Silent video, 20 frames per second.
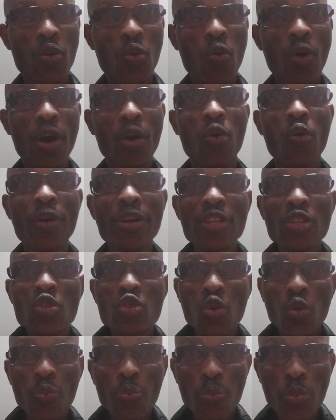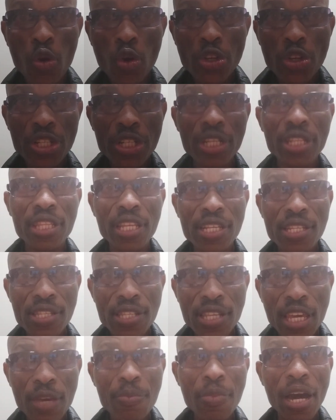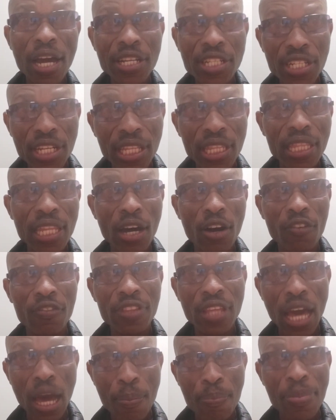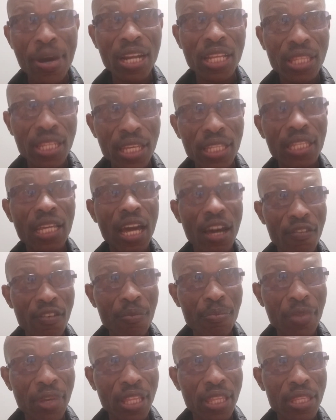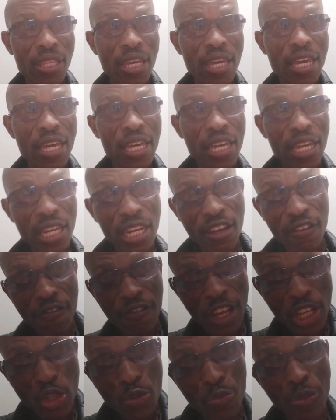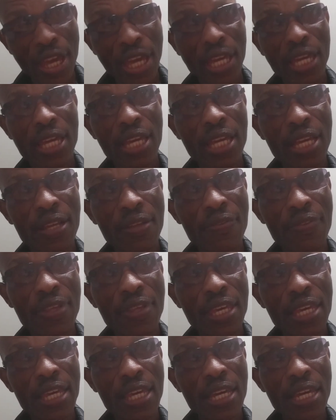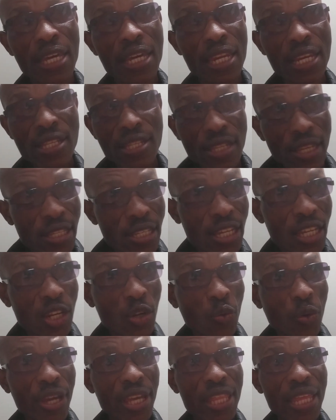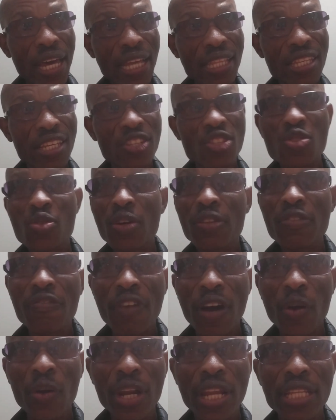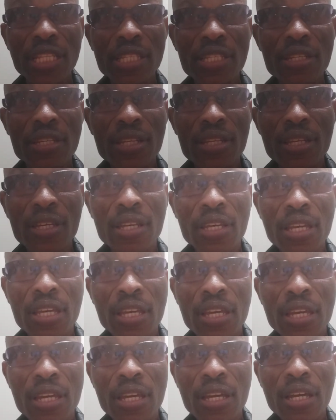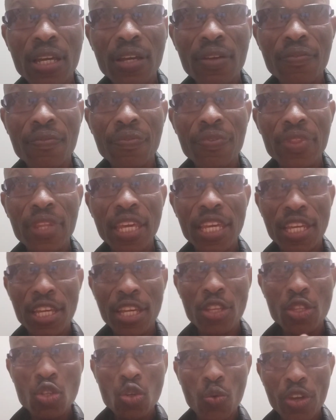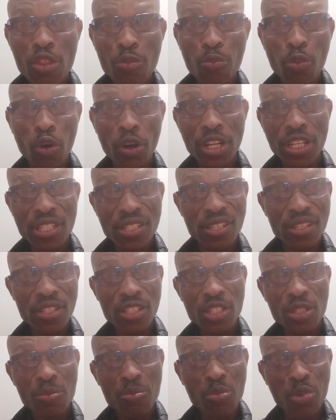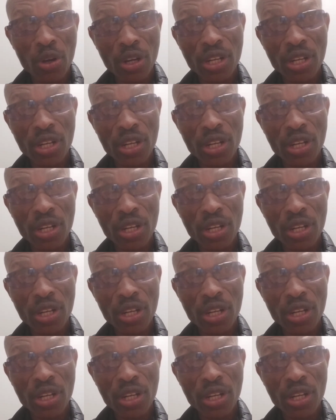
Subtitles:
who are going to push the same agenda of the apartheid government in a flashback, in a certain way that is not violent. They hit you with policies.